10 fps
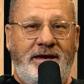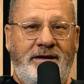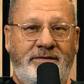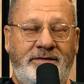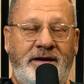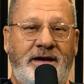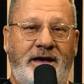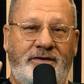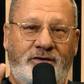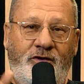is
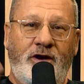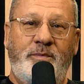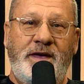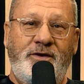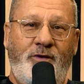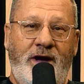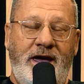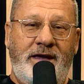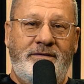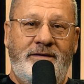it's going to be
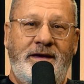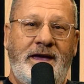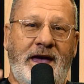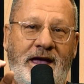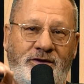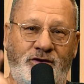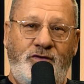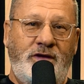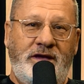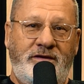great, and
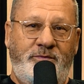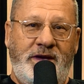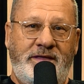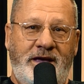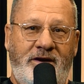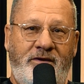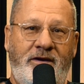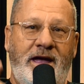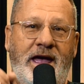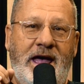you need to be there
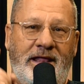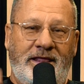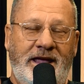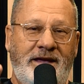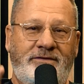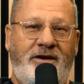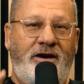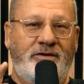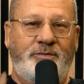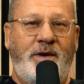at LINC
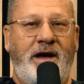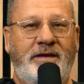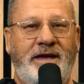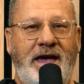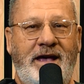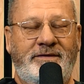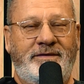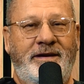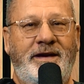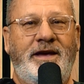Talks
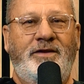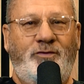Podcast in